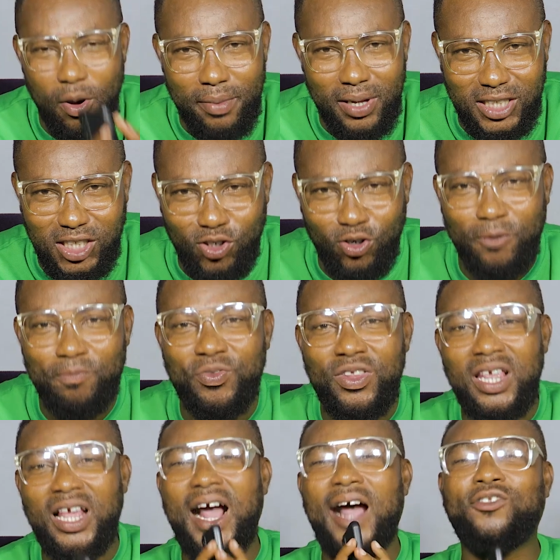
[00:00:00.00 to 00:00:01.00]
comment
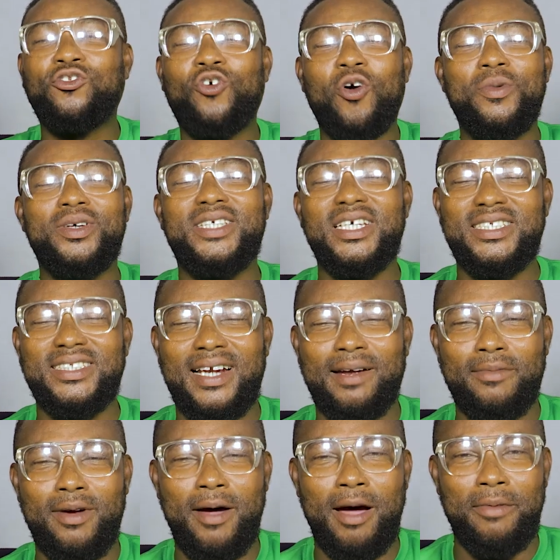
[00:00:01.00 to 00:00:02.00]
at the comment section.
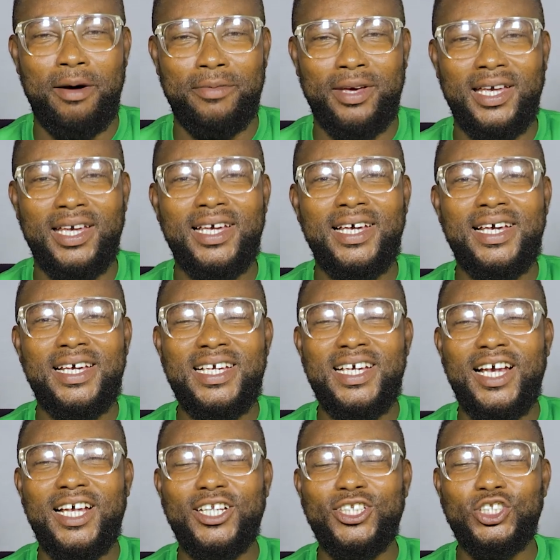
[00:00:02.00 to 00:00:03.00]

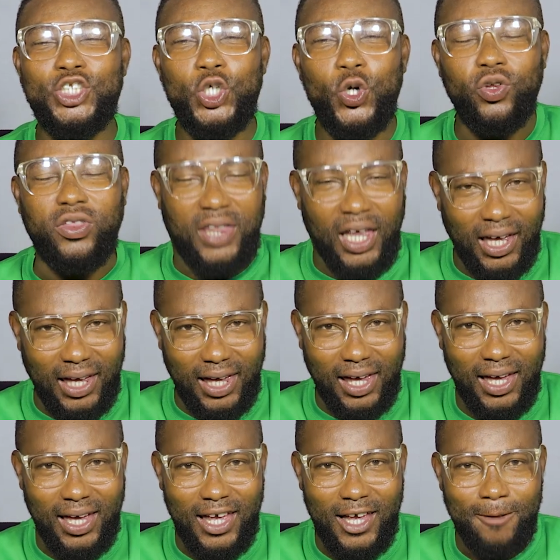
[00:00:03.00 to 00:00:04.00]
Do you
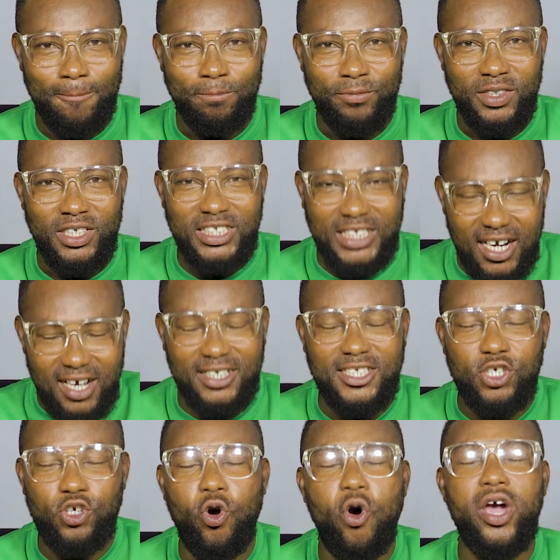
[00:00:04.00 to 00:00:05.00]
think
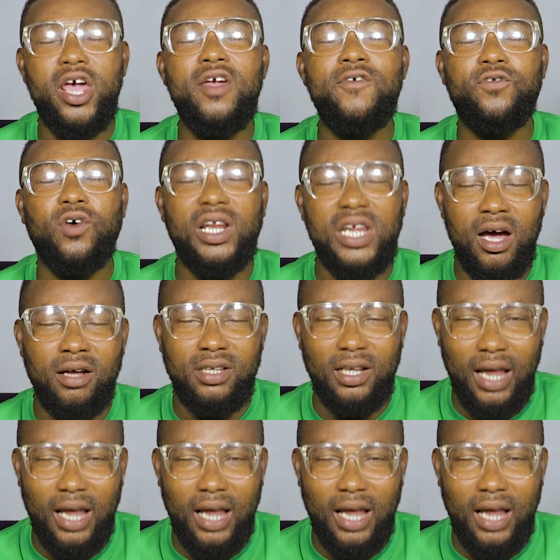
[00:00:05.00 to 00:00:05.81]
Chelsea going in for Liam